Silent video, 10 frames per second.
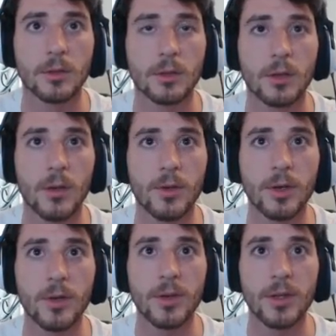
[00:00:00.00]
I
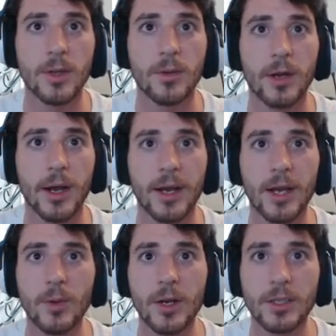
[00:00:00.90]
wonder what they were. I kind
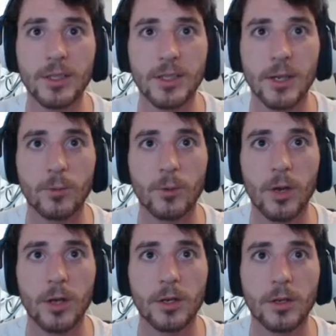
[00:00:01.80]
of want to just, like,
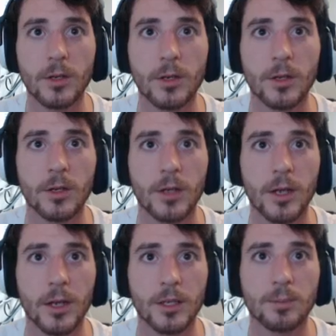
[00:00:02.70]
run...
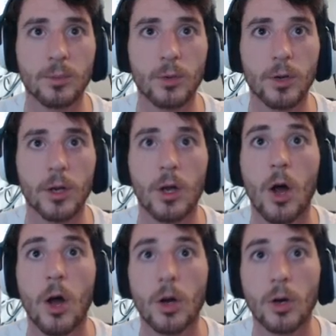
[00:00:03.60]
and explore.
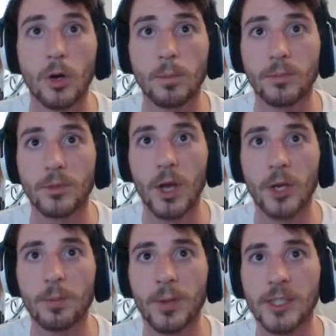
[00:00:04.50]
Oh, not a
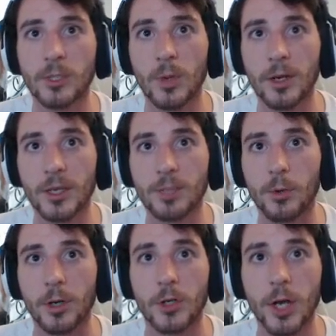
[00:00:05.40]
good place to run and
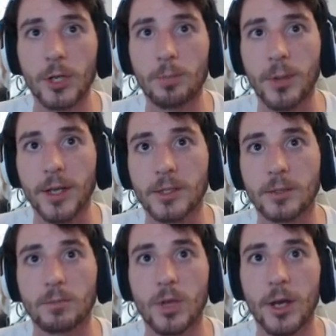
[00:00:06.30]
explore. Not a good place.
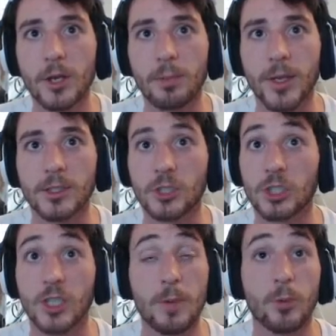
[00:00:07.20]
Not a good place.
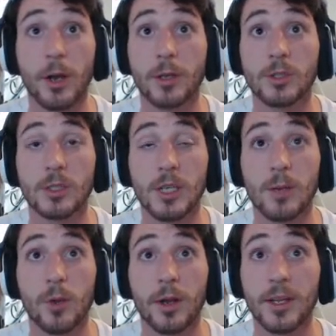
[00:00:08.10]
Just keep running. Just
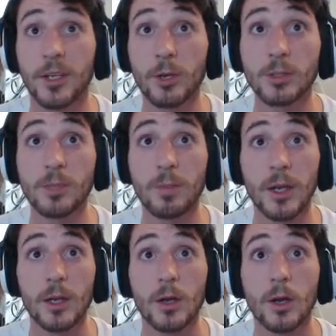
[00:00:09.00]
keep running. That used to
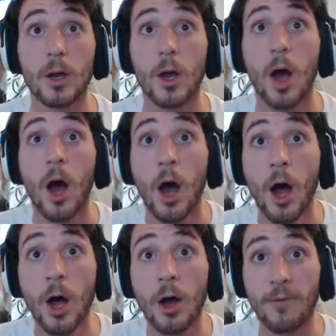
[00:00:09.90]
be
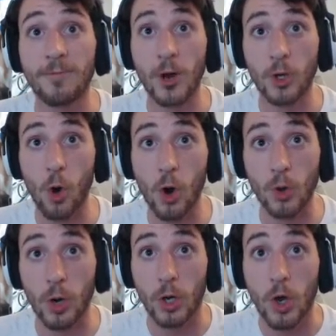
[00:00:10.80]
a fuck
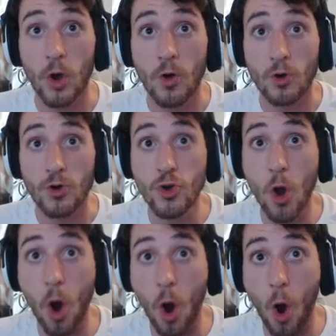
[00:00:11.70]
corridor.
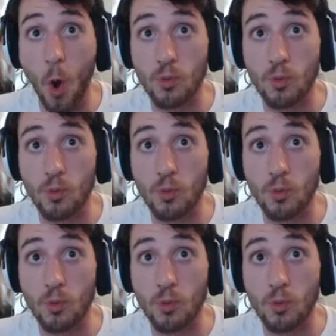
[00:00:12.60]
No.